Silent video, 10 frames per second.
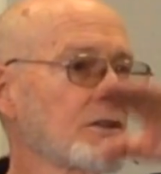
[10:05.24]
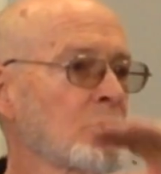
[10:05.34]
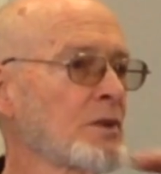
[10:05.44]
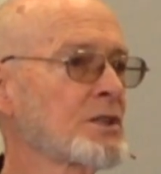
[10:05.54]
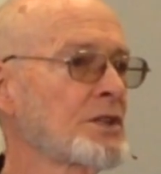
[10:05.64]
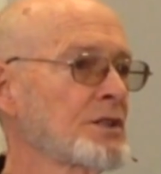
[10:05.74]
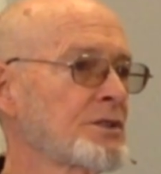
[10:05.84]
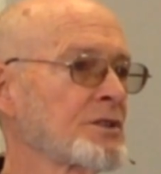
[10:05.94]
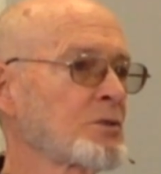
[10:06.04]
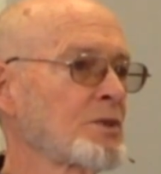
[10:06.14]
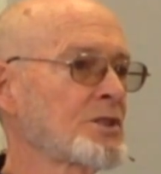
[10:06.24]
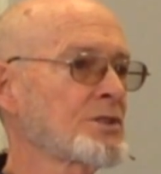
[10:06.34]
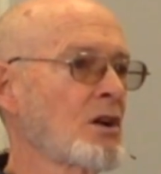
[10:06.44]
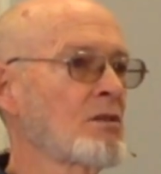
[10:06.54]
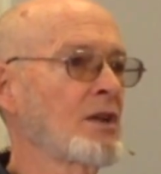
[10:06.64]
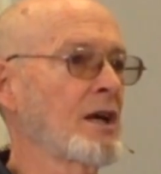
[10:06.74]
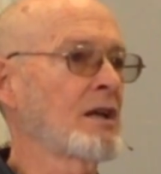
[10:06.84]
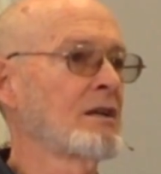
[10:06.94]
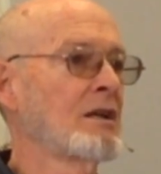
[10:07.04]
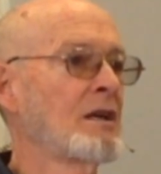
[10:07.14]
into existence. We saw that.
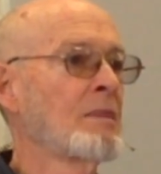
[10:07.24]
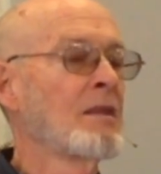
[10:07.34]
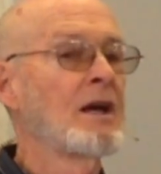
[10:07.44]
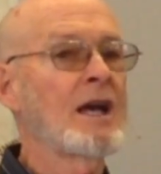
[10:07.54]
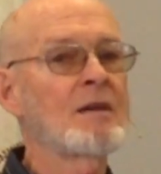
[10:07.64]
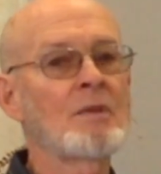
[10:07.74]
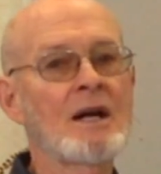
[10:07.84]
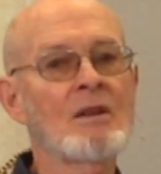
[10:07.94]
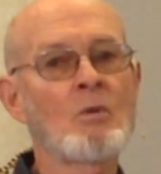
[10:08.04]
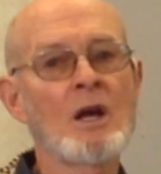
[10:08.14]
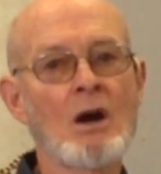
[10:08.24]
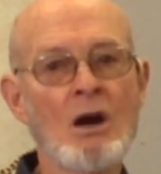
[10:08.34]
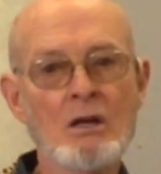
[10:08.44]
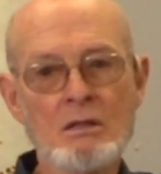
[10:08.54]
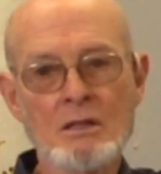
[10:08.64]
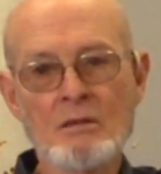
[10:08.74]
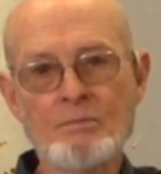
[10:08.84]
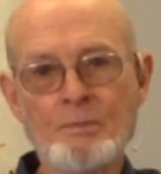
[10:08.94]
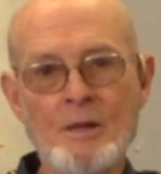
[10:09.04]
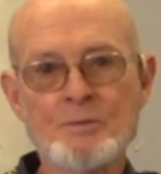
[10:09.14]
And by the way, our
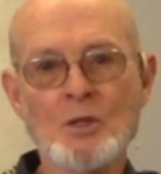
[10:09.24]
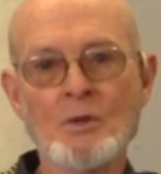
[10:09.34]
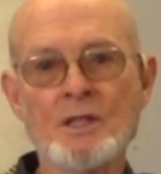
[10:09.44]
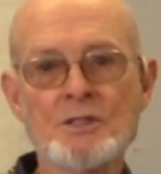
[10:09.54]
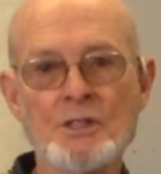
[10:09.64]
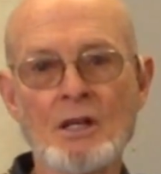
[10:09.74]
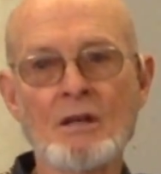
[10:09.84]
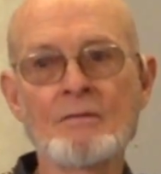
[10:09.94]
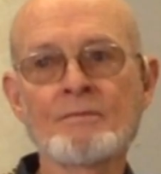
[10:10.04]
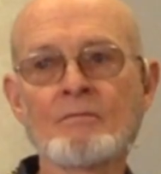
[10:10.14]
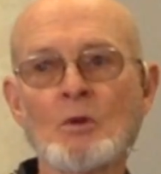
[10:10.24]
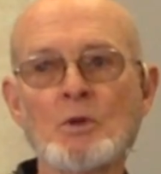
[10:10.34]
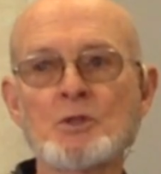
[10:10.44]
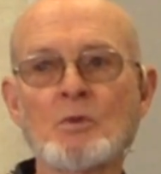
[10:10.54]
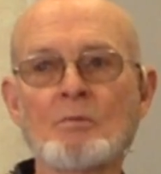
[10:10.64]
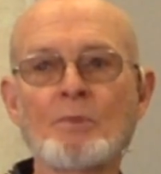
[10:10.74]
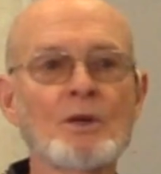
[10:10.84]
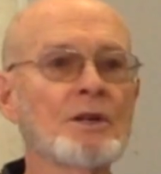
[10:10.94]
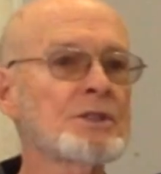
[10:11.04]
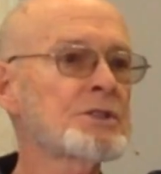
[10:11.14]
little pipsqueak sun, which will
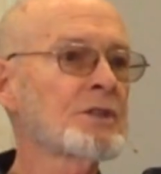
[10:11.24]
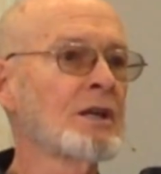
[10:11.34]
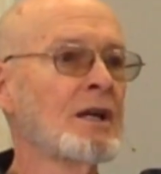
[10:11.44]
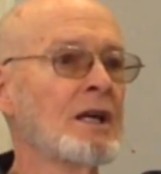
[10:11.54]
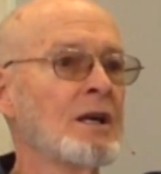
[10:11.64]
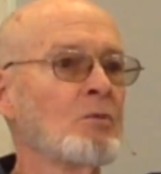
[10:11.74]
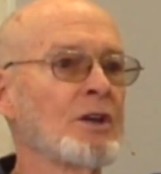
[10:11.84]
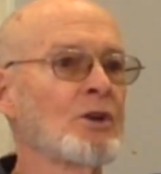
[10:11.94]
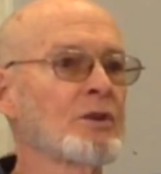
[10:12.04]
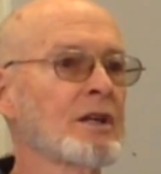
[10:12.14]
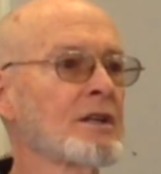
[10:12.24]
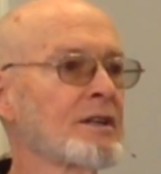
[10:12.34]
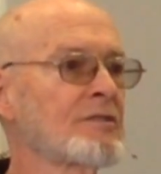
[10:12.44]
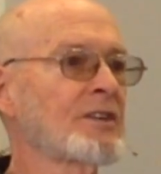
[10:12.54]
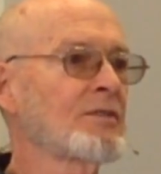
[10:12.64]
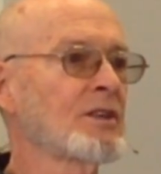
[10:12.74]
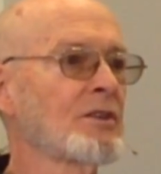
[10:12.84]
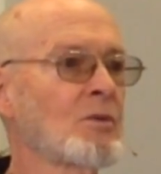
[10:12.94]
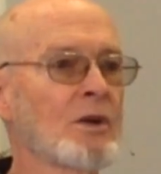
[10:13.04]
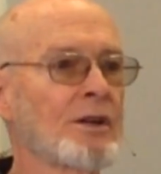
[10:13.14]
burn us, we don't get enough of it in
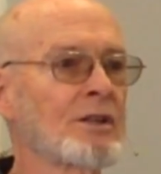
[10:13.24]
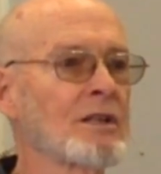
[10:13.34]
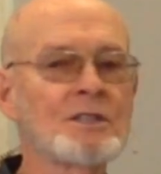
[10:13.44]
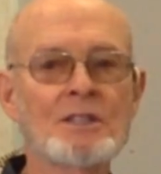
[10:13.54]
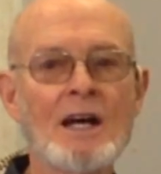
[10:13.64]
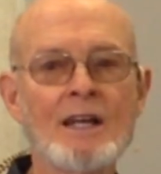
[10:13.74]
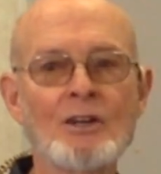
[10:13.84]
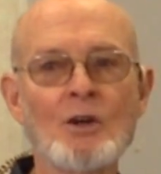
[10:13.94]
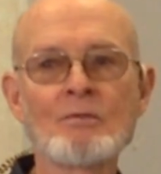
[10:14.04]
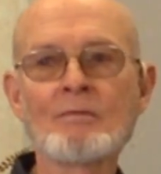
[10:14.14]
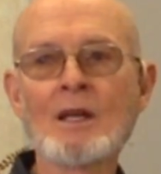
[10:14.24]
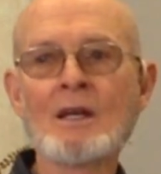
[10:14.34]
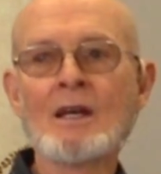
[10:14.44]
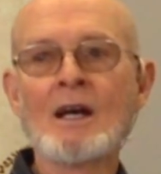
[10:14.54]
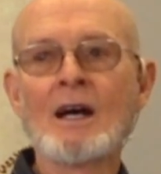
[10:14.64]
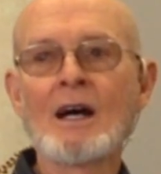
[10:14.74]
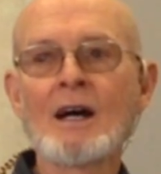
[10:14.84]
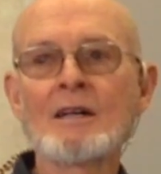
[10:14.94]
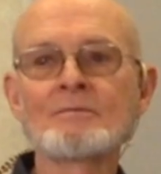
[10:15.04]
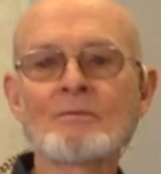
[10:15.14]
the winter, at least I don't,
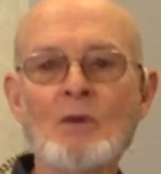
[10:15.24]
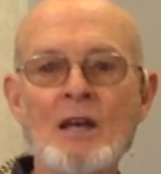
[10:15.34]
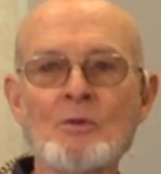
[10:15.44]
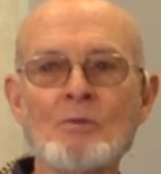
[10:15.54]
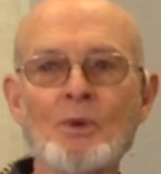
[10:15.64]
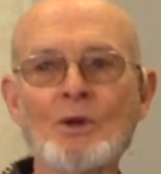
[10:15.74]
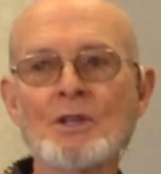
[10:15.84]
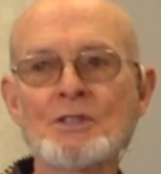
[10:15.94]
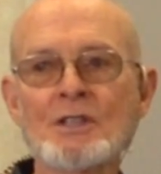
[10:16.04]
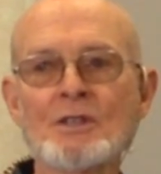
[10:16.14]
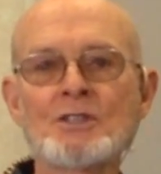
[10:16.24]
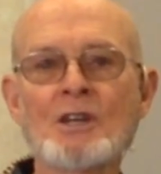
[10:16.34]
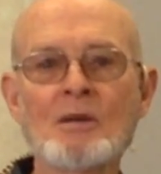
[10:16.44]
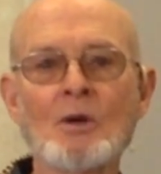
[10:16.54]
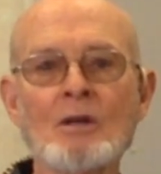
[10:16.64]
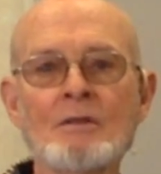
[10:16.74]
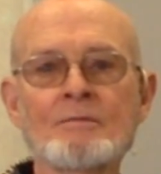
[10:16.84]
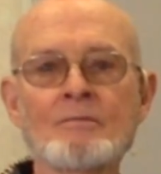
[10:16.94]
uh, it will burn us in the summer,